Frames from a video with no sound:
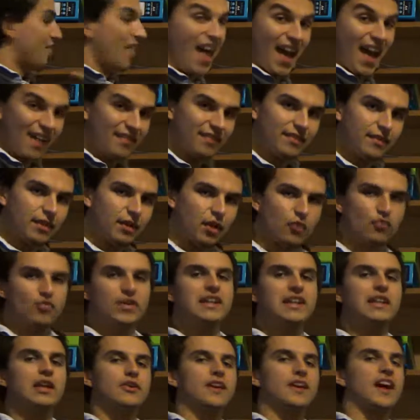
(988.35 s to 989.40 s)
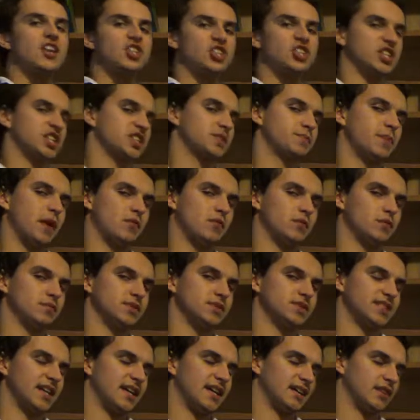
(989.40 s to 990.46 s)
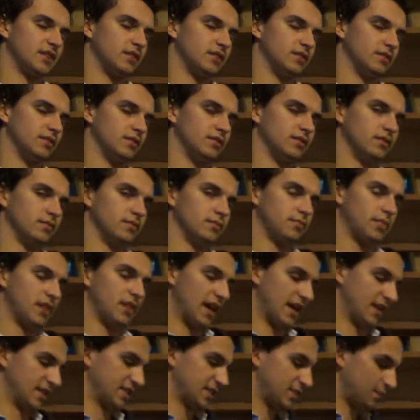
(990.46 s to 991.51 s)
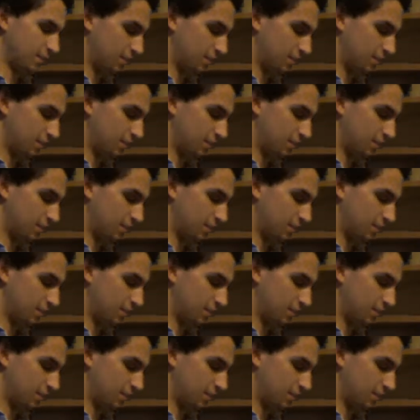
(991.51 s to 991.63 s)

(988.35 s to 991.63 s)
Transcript: then a relocation experiment was taken place